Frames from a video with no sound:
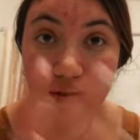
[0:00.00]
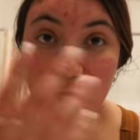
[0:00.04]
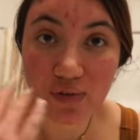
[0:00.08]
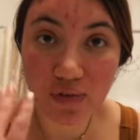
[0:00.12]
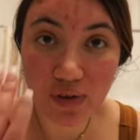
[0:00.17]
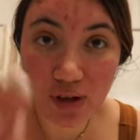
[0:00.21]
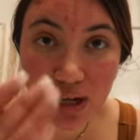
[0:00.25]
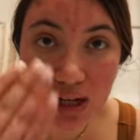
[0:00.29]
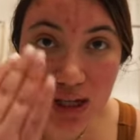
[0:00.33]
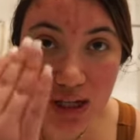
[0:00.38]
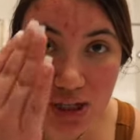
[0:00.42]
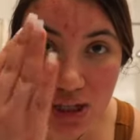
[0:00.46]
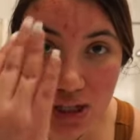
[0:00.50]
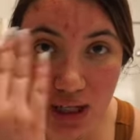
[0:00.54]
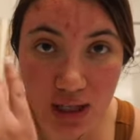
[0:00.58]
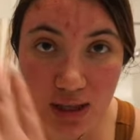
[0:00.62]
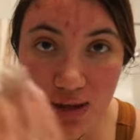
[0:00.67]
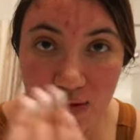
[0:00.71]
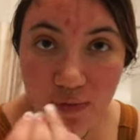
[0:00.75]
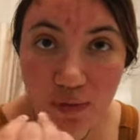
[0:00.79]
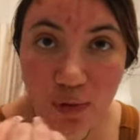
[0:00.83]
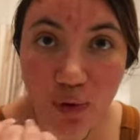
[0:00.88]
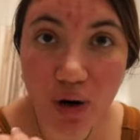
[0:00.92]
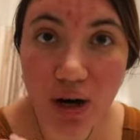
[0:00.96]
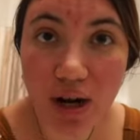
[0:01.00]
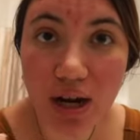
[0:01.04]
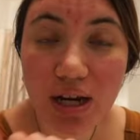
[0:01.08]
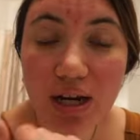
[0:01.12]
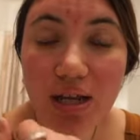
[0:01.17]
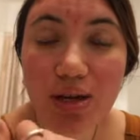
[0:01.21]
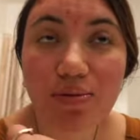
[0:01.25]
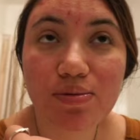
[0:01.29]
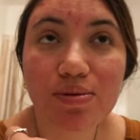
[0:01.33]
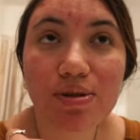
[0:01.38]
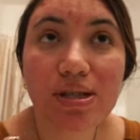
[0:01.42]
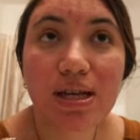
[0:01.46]
finished like the forehead,
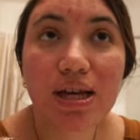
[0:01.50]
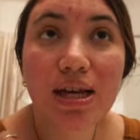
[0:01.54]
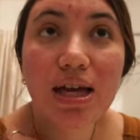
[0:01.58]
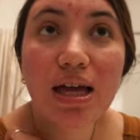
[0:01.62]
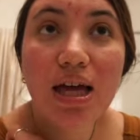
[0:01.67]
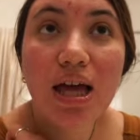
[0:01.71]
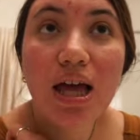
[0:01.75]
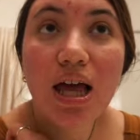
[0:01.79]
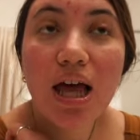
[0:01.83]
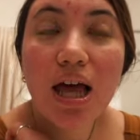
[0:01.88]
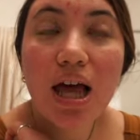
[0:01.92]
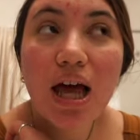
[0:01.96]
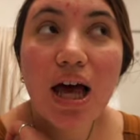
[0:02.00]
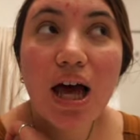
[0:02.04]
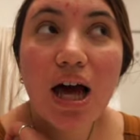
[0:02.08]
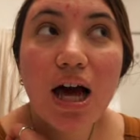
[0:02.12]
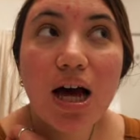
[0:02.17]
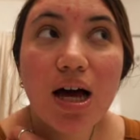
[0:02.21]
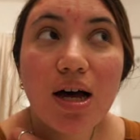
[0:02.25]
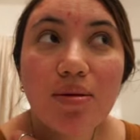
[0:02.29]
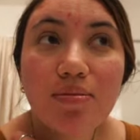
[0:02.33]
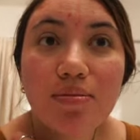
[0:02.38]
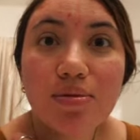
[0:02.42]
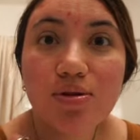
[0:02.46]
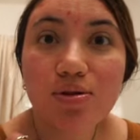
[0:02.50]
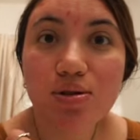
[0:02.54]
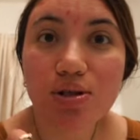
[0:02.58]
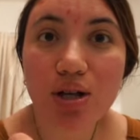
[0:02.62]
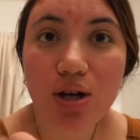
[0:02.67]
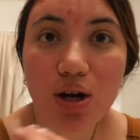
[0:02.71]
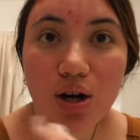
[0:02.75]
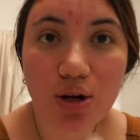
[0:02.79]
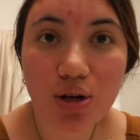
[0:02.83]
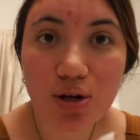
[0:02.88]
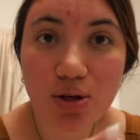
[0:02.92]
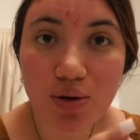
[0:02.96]
he was like, um, he was like,
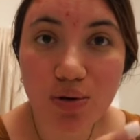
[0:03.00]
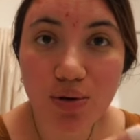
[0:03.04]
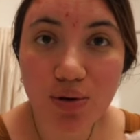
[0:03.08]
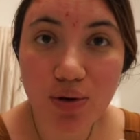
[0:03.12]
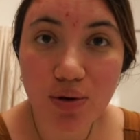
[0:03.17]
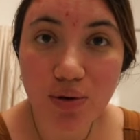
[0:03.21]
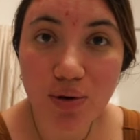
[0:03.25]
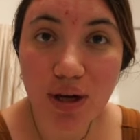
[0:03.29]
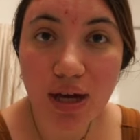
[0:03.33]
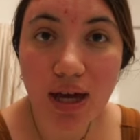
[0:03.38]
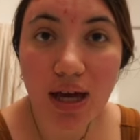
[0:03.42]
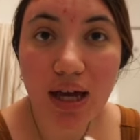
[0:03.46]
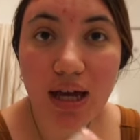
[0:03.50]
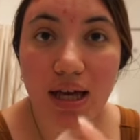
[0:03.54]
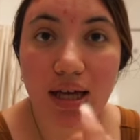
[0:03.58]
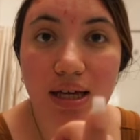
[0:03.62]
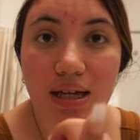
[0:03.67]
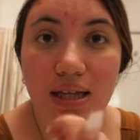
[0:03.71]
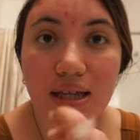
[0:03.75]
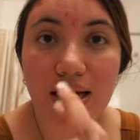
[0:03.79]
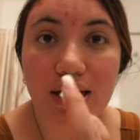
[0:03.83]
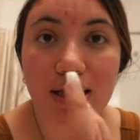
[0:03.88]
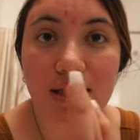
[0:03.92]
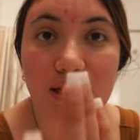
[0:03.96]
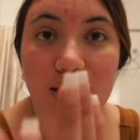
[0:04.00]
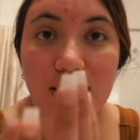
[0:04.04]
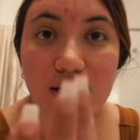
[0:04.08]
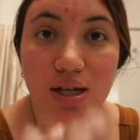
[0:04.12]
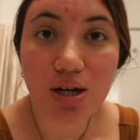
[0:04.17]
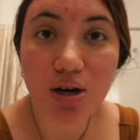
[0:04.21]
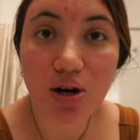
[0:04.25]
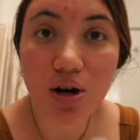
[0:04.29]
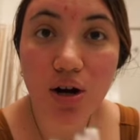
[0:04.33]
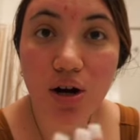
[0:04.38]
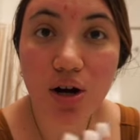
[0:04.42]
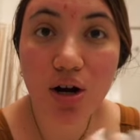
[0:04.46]
are you doing okay? Like, does it
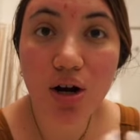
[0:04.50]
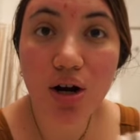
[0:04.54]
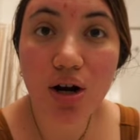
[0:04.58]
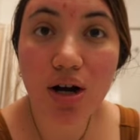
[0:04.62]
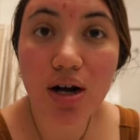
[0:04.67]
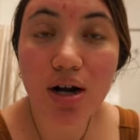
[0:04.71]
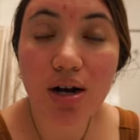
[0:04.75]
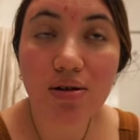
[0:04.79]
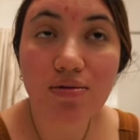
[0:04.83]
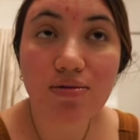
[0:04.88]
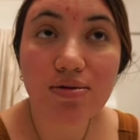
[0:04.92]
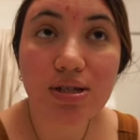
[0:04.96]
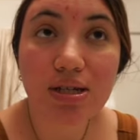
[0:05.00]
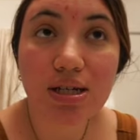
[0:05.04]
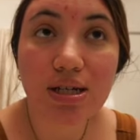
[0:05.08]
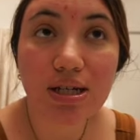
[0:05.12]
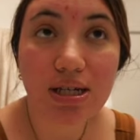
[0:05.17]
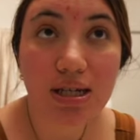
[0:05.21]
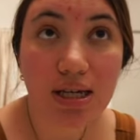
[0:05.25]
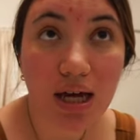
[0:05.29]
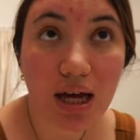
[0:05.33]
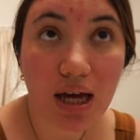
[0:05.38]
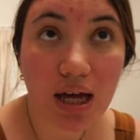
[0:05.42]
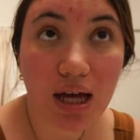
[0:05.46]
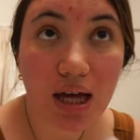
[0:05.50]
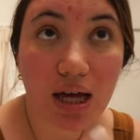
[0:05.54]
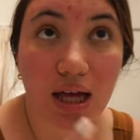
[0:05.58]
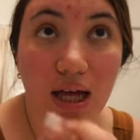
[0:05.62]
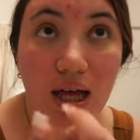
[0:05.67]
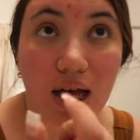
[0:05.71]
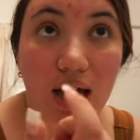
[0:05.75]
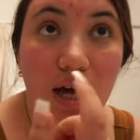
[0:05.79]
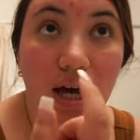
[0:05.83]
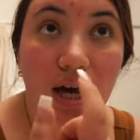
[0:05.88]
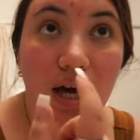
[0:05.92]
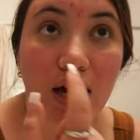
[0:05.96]
hurt? And I was like, yeah,
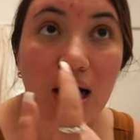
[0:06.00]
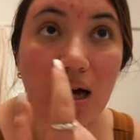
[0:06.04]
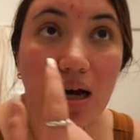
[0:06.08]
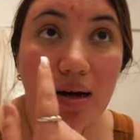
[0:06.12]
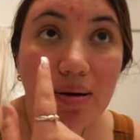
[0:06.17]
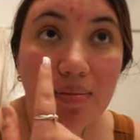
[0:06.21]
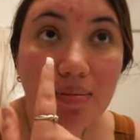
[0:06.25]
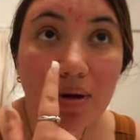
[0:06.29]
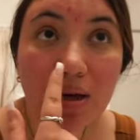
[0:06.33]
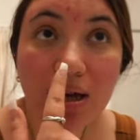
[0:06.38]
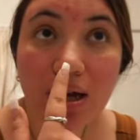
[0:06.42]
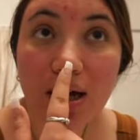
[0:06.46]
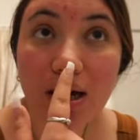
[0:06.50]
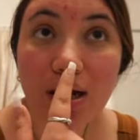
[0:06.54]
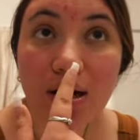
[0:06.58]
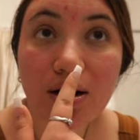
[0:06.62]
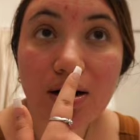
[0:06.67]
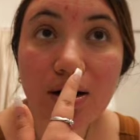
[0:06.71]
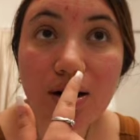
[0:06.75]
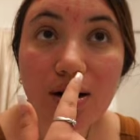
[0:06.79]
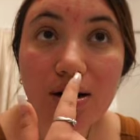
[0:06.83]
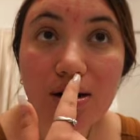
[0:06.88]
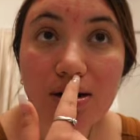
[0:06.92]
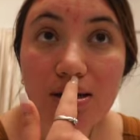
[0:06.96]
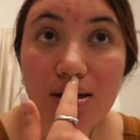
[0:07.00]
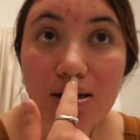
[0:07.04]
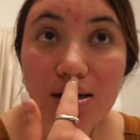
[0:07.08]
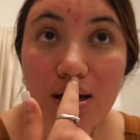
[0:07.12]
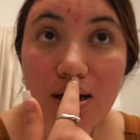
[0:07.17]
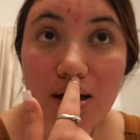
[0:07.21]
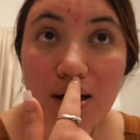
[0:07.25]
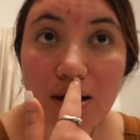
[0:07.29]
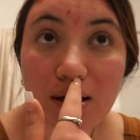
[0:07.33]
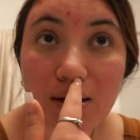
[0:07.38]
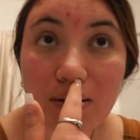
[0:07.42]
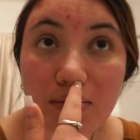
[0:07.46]
um, it kind of hurts,
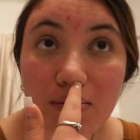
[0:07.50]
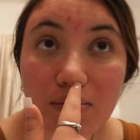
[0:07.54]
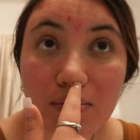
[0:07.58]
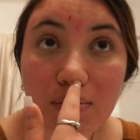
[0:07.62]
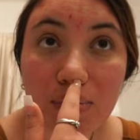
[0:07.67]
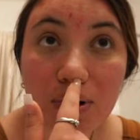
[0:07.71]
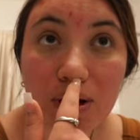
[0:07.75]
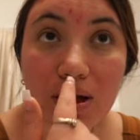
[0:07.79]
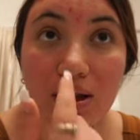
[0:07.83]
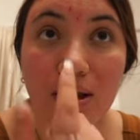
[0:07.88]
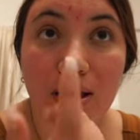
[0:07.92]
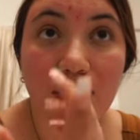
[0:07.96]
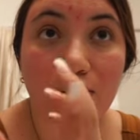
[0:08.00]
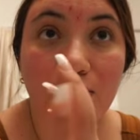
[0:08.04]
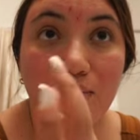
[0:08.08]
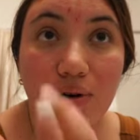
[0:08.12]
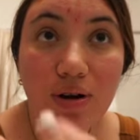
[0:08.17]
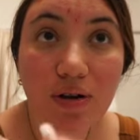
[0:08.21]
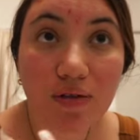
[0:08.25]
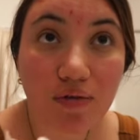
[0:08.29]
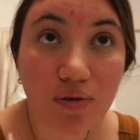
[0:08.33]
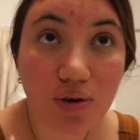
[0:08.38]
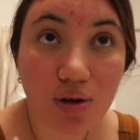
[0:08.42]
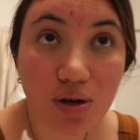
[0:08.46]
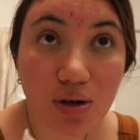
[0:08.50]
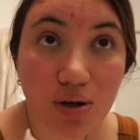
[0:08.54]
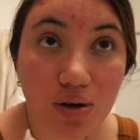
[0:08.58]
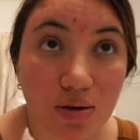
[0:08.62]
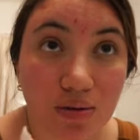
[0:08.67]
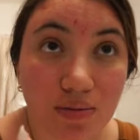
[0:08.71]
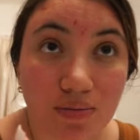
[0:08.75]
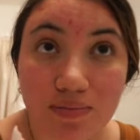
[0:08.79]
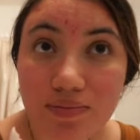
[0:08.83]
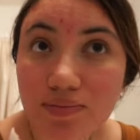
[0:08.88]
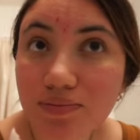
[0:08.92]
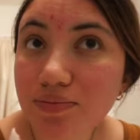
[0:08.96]
um, but like whatever, you know?
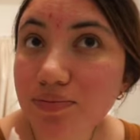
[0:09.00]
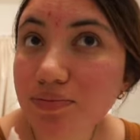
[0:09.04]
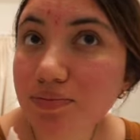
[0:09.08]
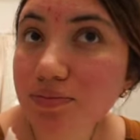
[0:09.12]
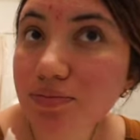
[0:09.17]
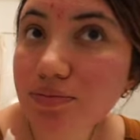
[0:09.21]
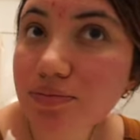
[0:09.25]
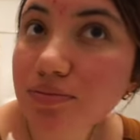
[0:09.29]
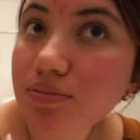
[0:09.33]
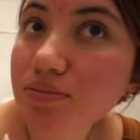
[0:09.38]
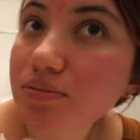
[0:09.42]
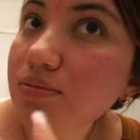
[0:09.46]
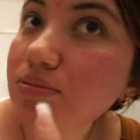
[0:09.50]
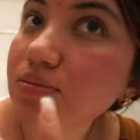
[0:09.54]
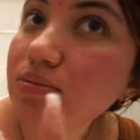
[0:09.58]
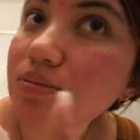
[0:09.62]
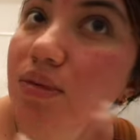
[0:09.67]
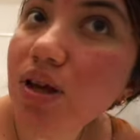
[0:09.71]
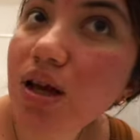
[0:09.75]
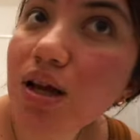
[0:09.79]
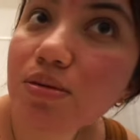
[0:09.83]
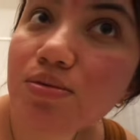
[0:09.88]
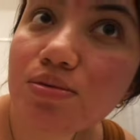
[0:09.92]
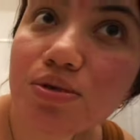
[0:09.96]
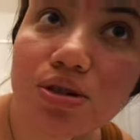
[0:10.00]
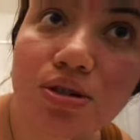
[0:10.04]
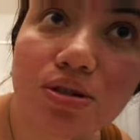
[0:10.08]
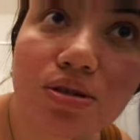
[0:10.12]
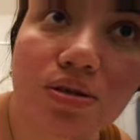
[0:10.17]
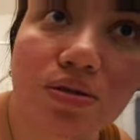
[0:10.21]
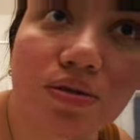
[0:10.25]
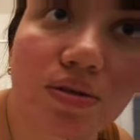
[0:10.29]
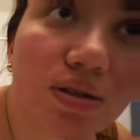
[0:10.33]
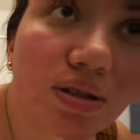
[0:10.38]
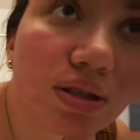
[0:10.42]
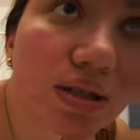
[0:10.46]
I'm just
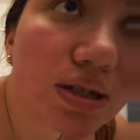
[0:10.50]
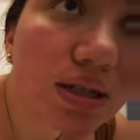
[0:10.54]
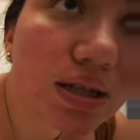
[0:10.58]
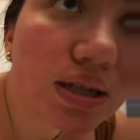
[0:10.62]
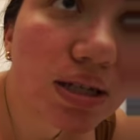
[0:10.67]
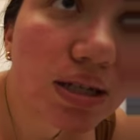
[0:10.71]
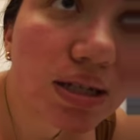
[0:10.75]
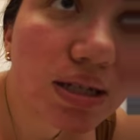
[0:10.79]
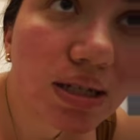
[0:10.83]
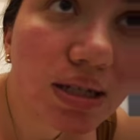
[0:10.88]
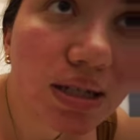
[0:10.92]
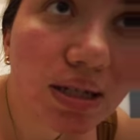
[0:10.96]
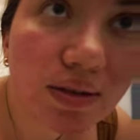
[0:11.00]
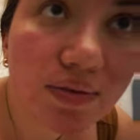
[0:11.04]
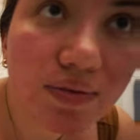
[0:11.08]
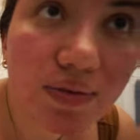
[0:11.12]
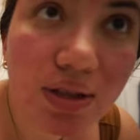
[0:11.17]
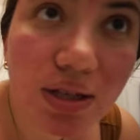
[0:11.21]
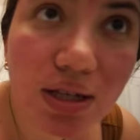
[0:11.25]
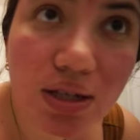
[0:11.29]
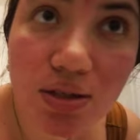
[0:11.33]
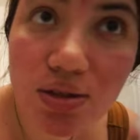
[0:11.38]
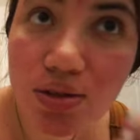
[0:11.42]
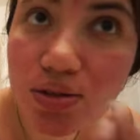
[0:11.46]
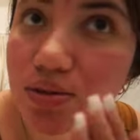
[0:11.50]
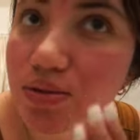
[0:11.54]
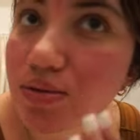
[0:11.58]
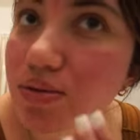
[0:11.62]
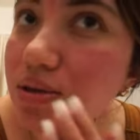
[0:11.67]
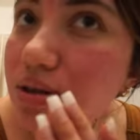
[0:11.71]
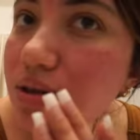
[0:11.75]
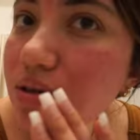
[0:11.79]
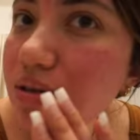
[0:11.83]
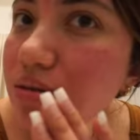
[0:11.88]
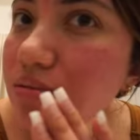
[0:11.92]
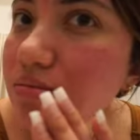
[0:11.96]
noticing he didn't even like do
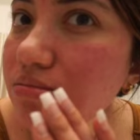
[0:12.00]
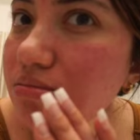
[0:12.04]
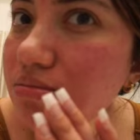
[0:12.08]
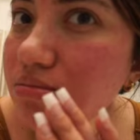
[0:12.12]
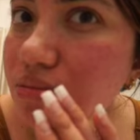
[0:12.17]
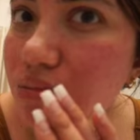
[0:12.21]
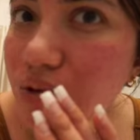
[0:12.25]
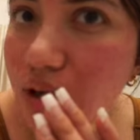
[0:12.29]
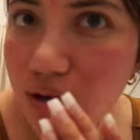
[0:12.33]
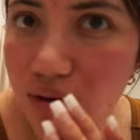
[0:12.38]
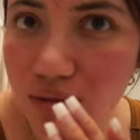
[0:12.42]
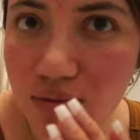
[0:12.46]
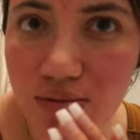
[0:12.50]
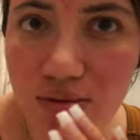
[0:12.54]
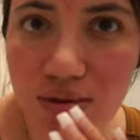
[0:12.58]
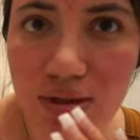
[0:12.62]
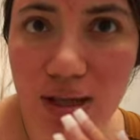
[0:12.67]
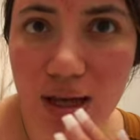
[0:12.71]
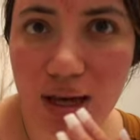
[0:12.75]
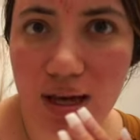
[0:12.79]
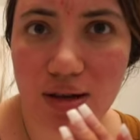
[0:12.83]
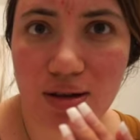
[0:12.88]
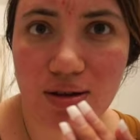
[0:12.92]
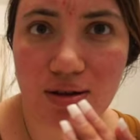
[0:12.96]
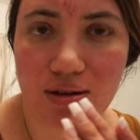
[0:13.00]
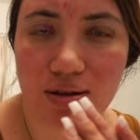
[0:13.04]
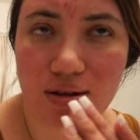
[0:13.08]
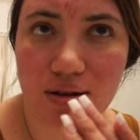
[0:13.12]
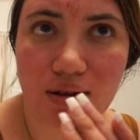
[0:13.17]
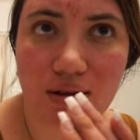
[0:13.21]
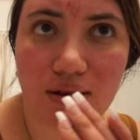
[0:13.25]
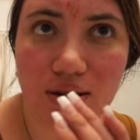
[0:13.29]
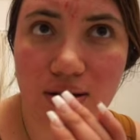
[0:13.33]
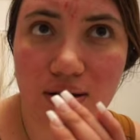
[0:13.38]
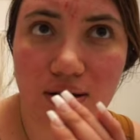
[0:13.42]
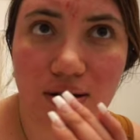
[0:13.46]
the nose that good.